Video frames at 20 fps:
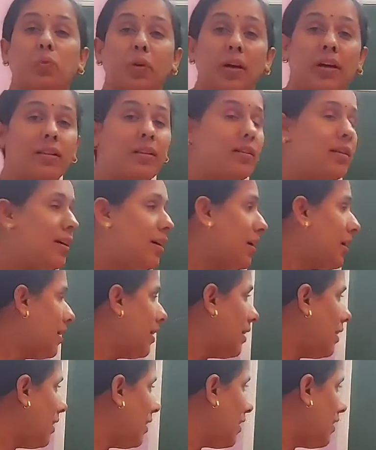with
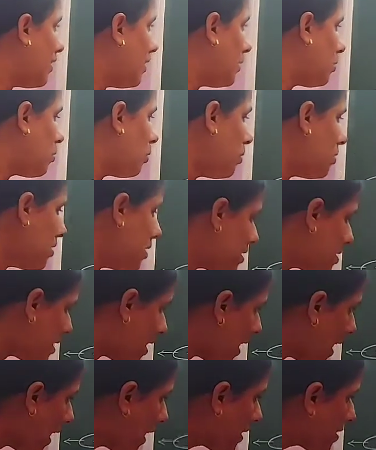a
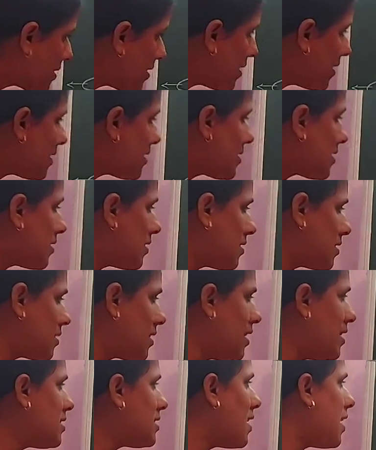coordinate axis such
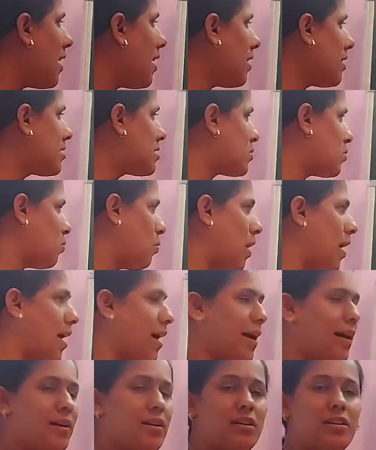as x, y
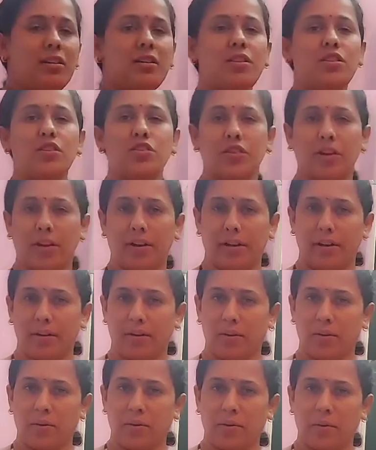and z.
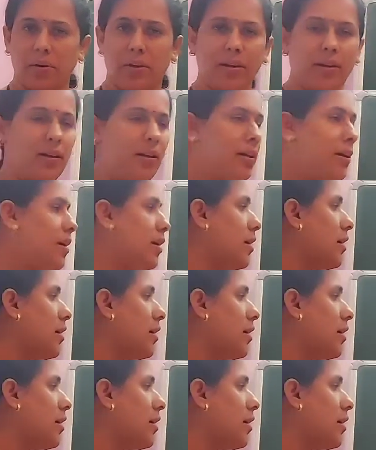Okay.